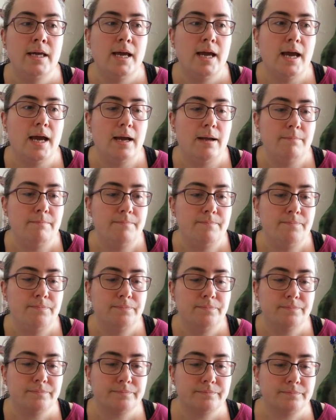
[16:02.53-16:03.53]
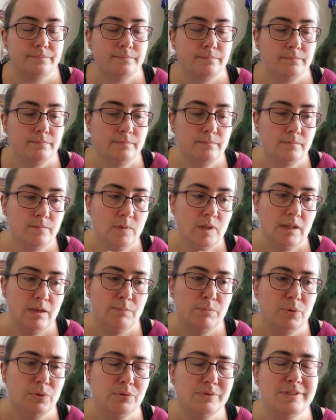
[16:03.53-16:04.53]

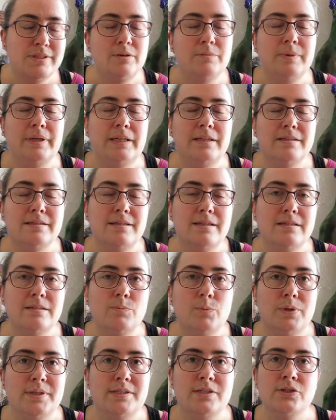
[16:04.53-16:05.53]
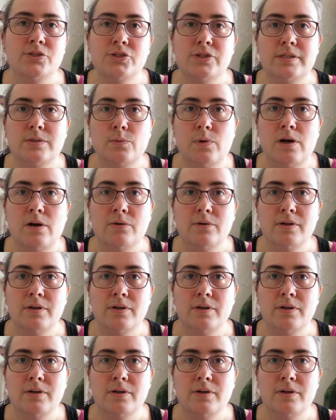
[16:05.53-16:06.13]
but also because it's British as well,